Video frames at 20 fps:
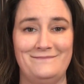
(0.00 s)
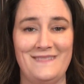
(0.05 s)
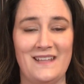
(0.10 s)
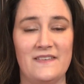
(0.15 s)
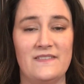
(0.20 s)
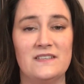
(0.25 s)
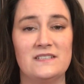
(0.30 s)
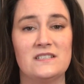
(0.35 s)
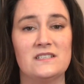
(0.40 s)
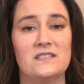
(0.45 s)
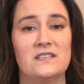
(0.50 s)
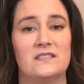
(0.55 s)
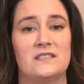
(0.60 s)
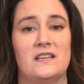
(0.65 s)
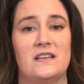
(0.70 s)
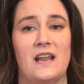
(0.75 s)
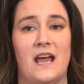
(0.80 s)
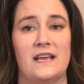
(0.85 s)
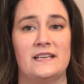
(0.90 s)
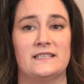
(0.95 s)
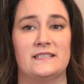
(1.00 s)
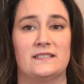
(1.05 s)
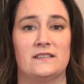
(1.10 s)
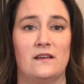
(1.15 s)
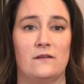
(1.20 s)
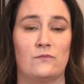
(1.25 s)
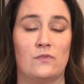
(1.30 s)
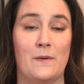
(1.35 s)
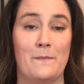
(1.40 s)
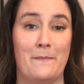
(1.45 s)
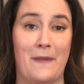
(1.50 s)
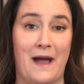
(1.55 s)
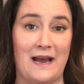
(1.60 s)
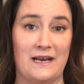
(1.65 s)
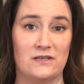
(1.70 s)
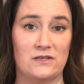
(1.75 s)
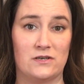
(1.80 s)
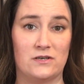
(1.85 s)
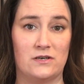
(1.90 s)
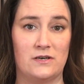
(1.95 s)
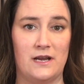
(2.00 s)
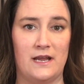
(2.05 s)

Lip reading: this is just a nice reminder.